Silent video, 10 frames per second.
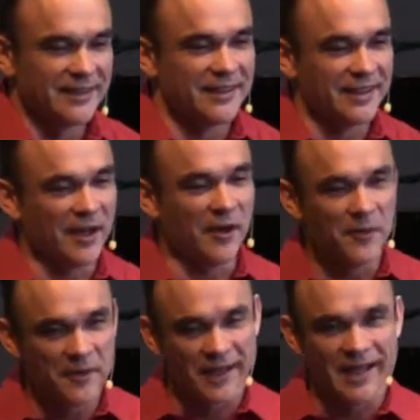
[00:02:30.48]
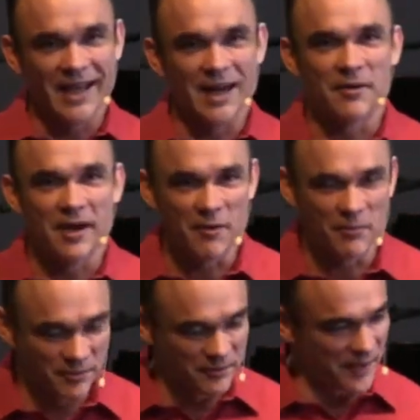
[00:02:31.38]
you know, and, I,
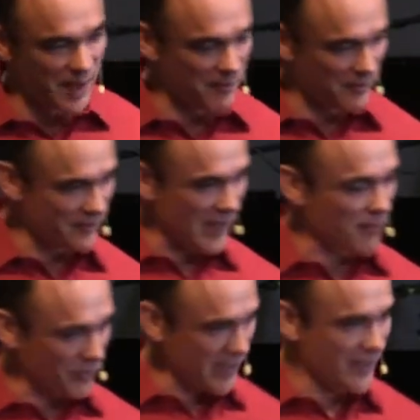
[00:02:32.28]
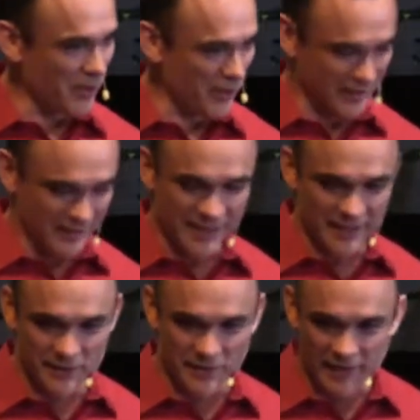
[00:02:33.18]
I'm, I'm, I'm praying about a lot of
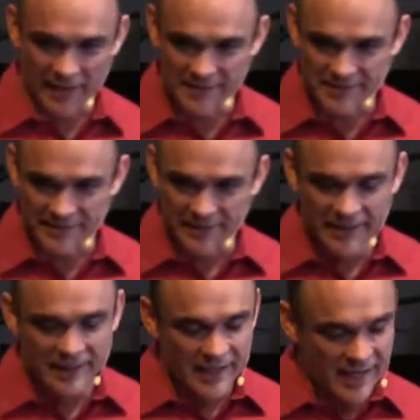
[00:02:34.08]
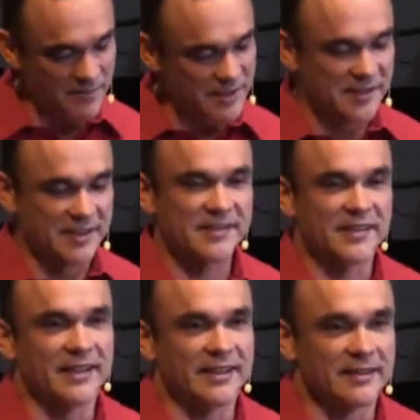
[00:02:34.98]
different things, and, and I'm just
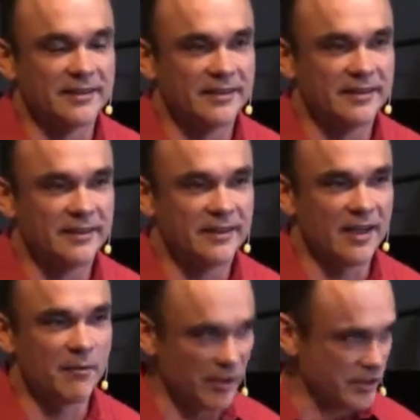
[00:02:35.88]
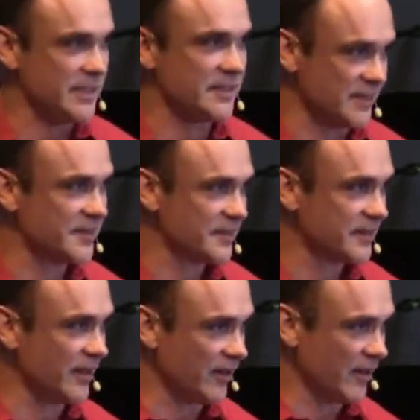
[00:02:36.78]
excited about Jesus.
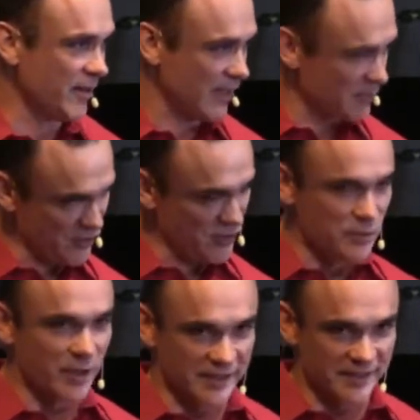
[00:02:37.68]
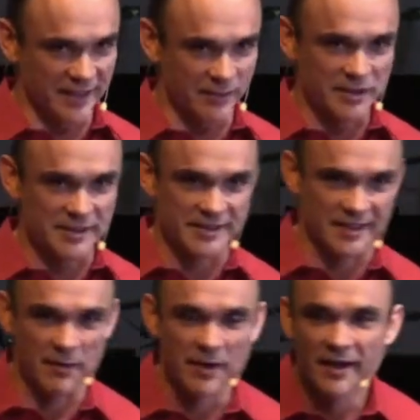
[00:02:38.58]
You know what I mean? I'm just super excited about Jesus. And
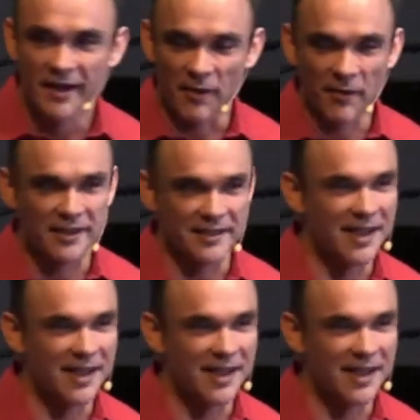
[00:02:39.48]
I, I want to,